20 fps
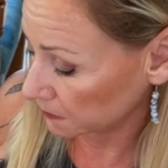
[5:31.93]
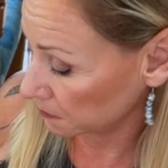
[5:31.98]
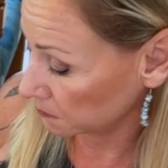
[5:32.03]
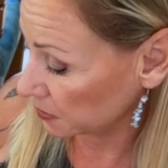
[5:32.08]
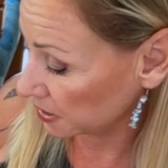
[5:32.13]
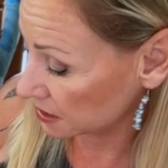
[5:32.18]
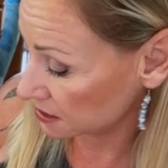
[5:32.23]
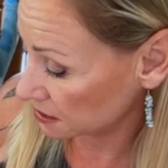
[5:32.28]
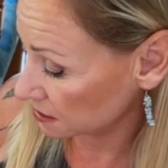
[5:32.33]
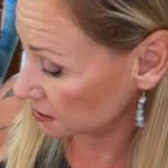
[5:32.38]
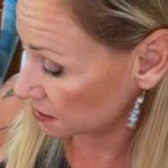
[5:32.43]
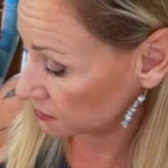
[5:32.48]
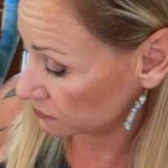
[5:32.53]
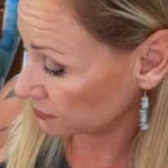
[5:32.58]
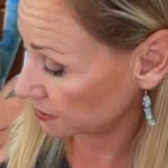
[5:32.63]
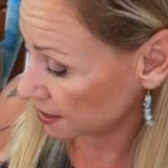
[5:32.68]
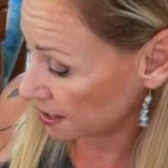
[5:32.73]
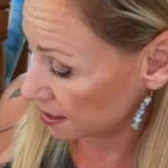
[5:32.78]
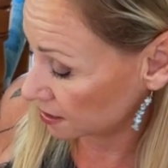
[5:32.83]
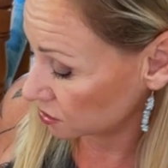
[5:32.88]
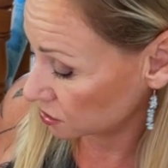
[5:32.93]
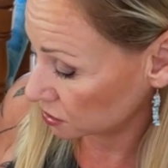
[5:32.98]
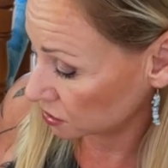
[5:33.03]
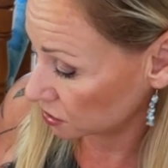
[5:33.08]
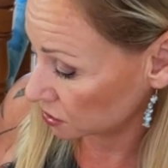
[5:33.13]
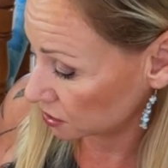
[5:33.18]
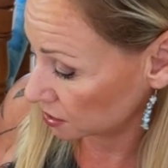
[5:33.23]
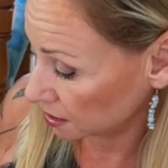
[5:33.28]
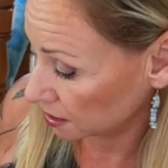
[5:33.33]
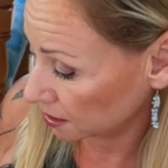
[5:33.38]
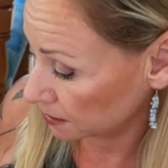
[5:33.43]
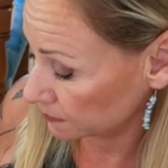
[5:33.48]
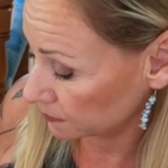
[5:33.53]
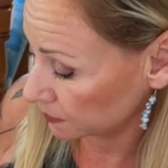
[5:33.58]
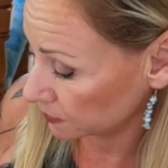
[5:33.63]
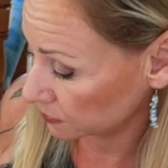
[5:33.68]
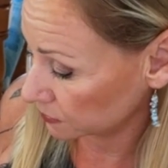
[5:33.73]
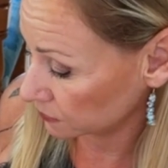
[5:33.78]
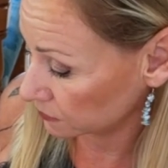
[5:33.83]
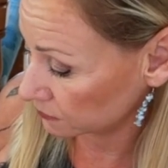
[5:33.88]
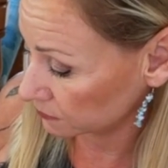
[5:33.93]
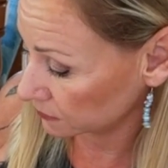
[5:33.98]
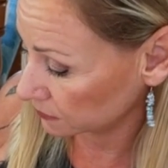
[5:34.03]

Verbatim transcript: Business, relationships.